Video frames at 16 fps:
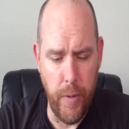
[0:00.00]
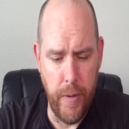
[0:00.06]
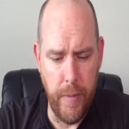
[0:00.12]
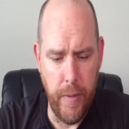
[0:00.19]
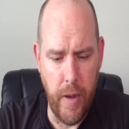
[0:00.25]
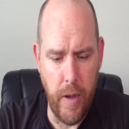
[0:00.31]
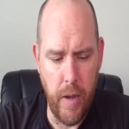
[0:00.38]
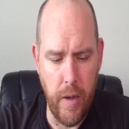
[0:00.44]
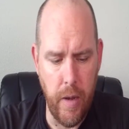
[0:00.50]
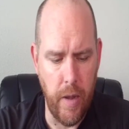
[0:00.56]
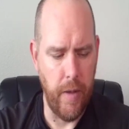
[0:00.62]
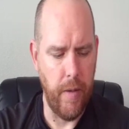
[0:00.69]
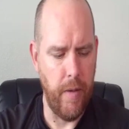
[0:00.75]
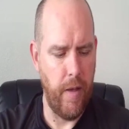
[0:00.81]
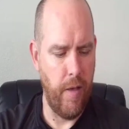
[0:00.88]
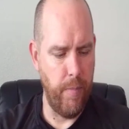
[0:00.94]
And
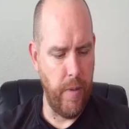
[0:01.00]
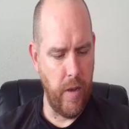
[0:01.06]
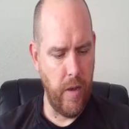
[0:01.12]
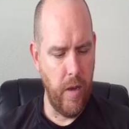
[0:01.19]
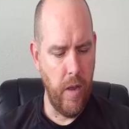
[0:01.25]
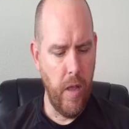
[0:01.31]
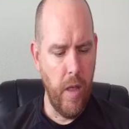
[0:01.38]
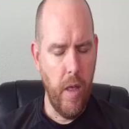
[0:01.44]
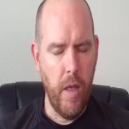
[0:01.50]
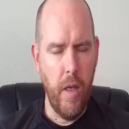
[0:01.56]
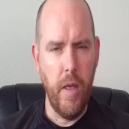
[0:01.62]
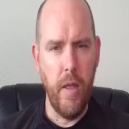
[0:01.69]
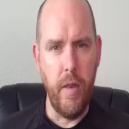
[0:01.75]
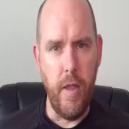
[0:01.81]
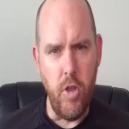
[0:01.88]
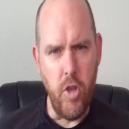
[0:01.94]
I've been
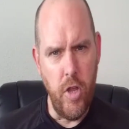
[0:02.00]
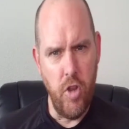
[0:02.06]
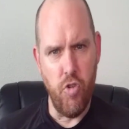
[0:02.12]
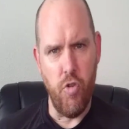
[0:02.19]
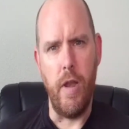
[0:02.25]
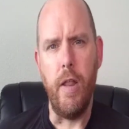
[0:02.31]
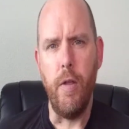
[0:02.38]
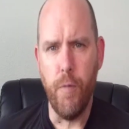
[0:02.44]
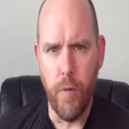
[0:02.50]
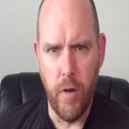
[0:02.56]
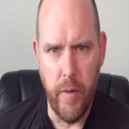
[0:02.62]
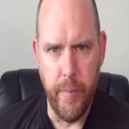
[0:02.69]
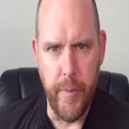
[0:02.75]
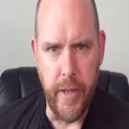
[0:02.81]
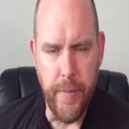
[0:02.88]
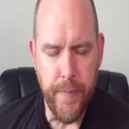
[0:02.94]
teaching and training for a
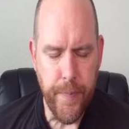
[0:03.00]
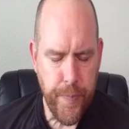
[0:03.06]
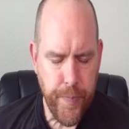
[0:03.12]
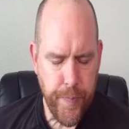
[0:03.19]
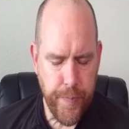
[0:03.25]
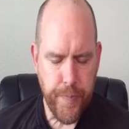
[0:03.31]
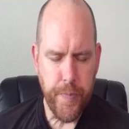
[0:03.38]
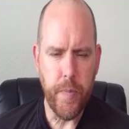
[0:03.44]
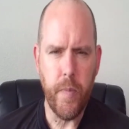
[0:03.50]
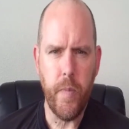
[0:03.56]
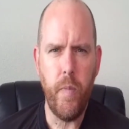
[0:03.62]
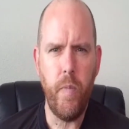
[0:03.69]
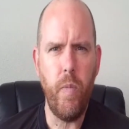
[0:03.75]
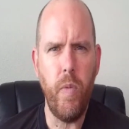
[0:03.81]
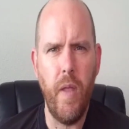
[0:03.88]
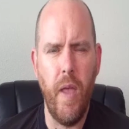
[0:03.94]
little bit,
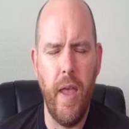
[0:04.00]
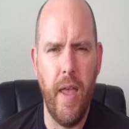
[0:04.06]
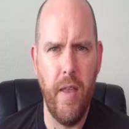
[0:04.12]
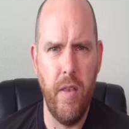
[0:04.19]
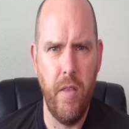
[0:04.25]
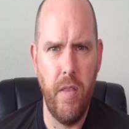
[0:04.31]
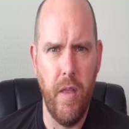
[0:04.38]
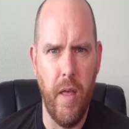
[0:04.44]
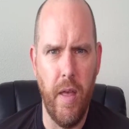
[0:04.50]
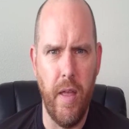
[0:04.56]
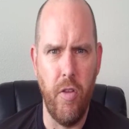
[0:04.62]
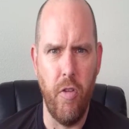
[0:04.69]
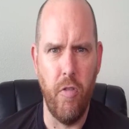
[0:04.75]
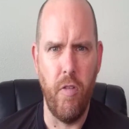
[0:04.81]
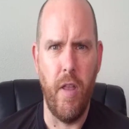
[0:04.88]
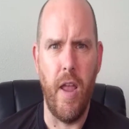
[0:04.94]
and
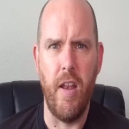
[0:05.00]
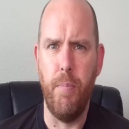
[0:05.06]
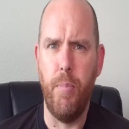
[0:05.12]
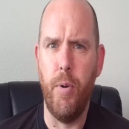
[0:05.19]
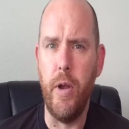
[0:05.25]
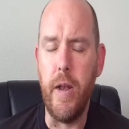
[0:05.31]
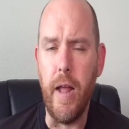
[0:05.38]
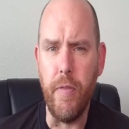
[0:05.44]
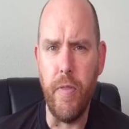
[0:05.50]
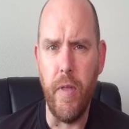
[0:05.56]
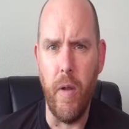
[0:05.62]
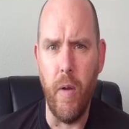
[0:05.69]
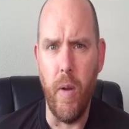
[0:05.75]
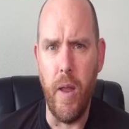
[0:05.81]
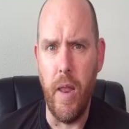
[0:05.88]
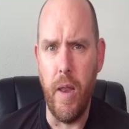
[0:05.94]
just to kind of put it out
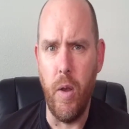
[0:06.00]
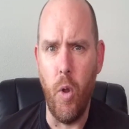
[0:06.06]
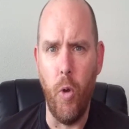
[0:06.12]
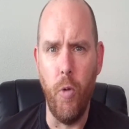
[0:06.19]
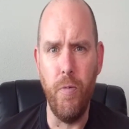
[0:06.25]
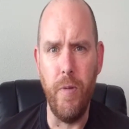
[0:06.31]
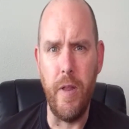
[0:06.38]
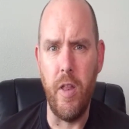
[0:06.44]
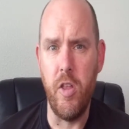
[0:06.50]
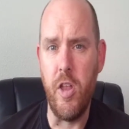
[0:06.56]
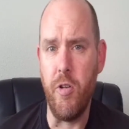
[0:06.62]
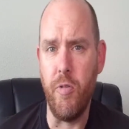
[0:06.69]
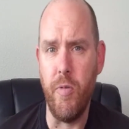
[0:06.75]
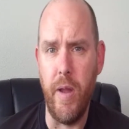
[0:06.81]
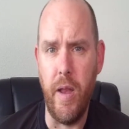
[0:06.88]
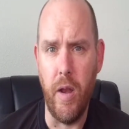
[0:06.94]
there and hopefully to
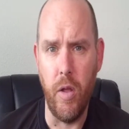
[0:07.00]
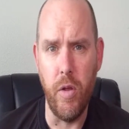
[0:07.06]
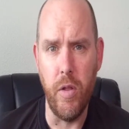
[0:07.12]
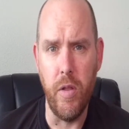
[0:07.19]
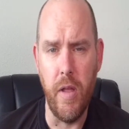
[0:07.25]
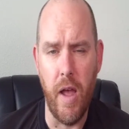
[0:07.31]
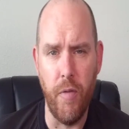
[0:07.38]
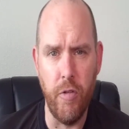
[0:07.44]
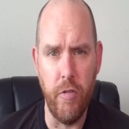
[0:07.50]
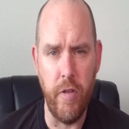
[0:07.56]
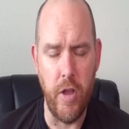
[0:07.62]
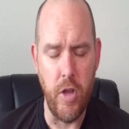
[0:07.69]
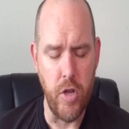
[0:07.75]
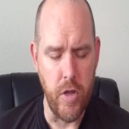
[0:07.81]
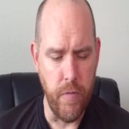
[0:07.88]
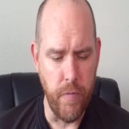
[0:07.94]
generate a good conversation.